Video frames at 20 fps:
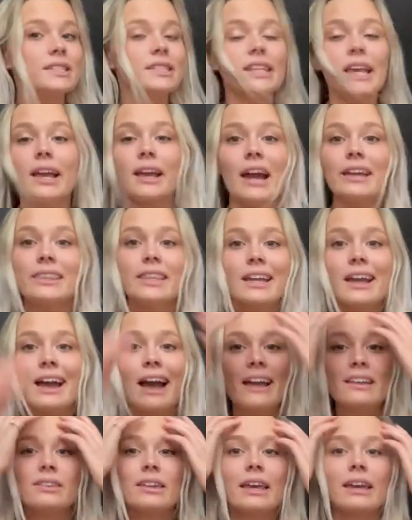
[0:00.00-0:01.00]
sick. I think
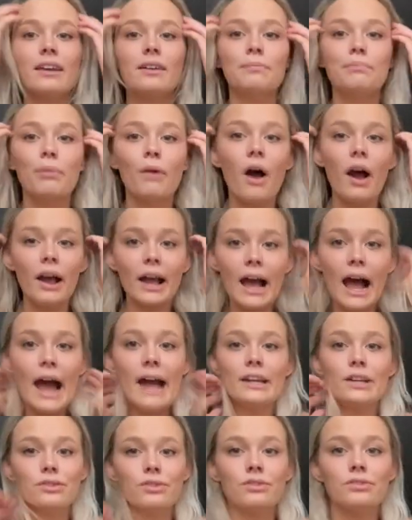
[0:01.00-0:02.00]
I had like
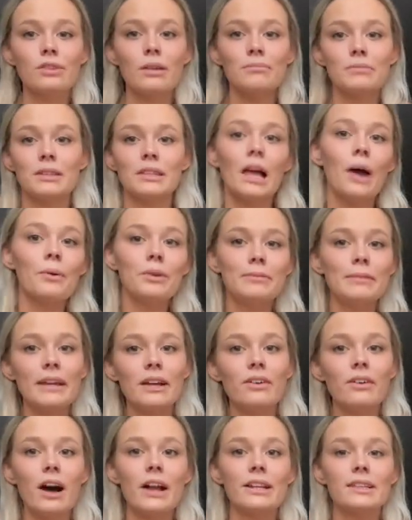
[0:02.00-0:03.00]
bronchitis or something. That would
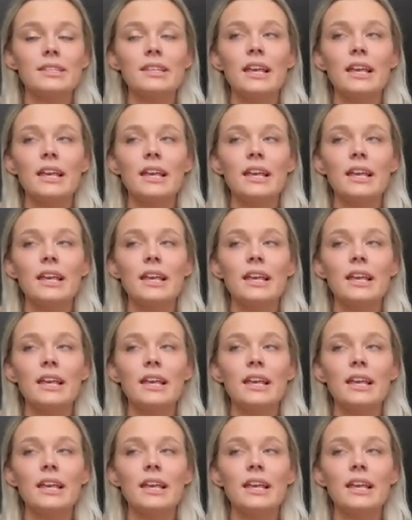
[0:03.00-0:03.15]
make a lot of